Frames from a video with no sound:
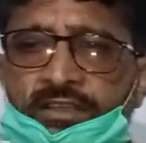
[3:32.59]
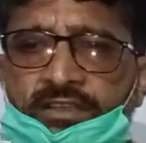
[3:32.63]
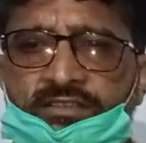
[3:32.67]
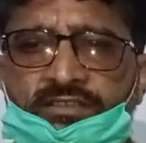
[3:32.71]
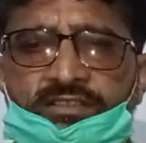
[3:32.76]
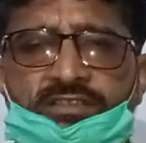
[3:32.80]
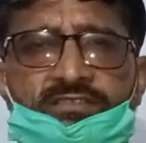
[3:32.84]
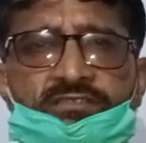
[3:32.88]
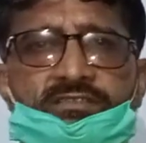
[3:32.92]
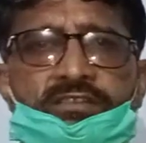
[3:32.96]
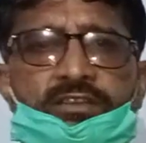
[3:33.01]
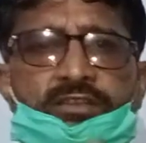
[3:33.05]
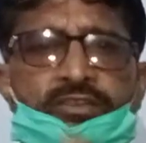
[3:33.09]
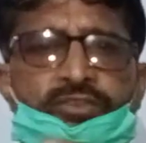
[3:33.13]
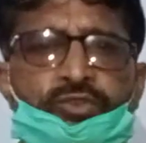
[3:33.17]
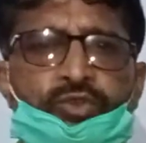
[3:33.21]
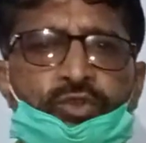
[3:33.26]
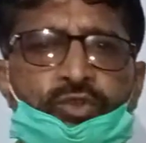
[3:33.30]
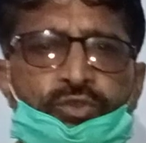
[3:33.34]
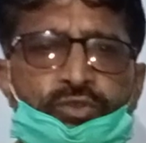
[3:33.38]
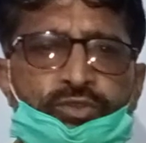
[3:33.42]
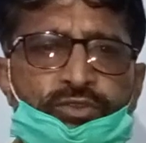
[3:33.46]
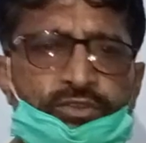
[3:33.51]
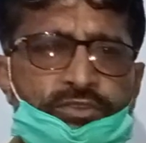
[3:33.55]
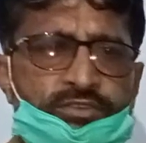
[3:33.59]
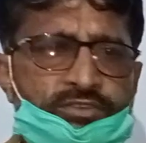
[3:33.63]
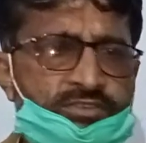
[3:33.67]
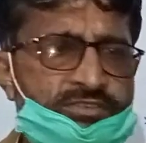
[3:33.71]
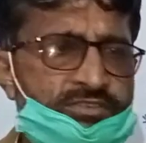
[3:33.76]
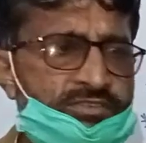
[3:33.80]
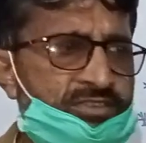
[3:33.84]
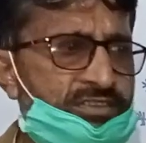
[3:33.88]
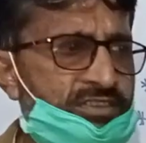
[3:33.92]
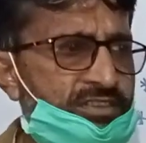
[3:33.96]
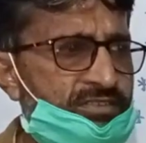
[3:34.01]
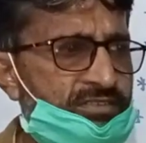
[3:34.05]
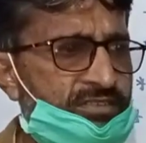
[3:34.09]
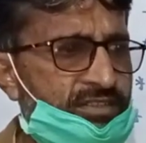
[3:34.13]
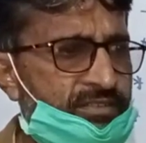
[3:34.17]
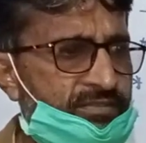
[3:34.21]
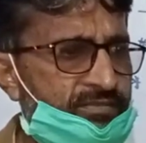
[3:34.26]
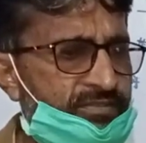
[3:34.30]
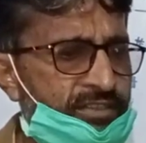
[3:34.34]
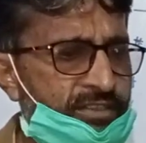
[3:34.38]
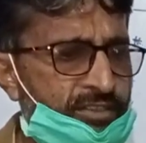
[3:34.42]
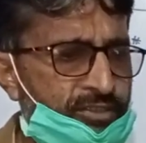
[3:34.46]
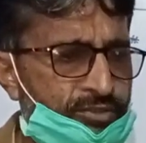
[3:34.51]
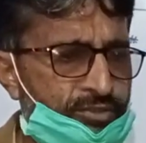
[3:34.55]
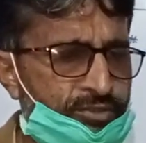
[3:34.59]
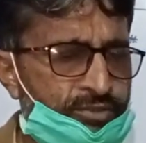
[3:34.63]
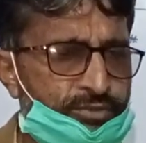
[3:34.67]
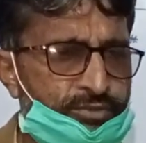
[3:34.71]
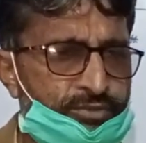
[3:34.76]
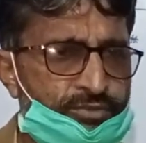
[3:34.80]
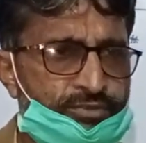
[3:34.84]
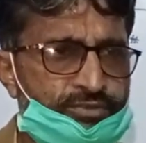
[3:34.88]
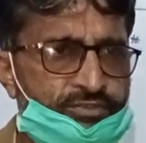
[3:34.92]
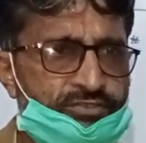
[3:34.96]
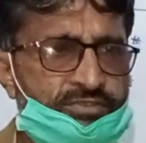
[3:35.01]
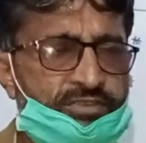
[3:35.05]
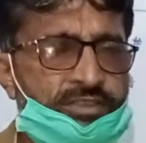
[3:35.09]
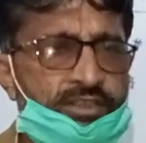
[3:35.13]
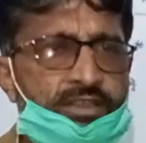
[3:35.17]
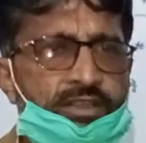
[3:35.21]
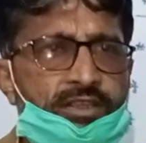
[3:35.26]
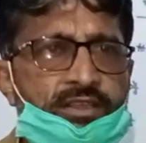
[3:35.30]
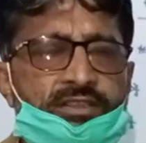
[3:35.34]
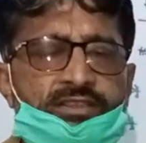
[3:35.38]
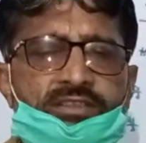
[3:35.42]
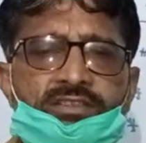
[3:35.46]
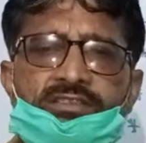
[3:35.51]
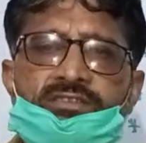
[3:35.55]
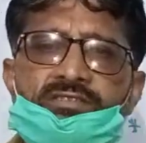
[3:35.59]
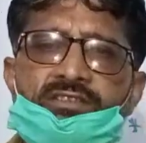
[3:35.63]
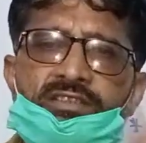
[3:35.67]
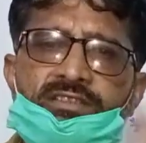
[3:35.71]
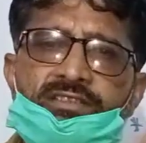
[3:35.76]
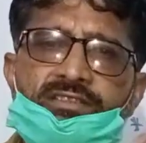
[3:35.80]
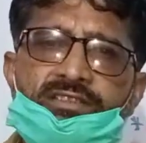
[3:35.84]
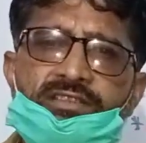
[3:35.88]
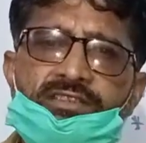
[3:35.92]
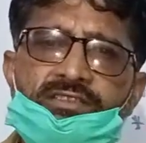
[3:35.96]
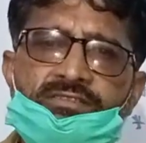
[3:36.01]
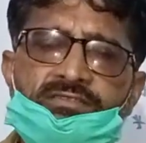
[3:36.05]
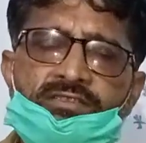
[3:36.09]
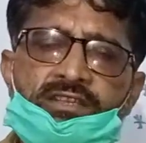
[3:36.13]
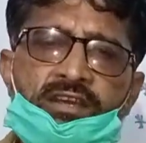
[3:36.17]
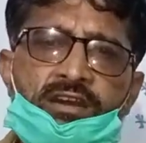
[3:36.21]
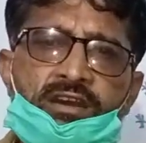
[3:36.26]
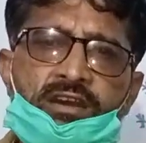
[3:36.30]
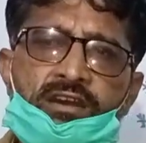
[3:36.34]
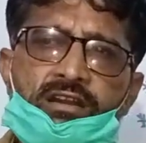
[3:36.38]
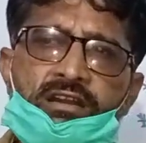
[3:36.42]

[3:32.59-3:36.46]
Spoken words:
these are doors, these are windows, these are trees.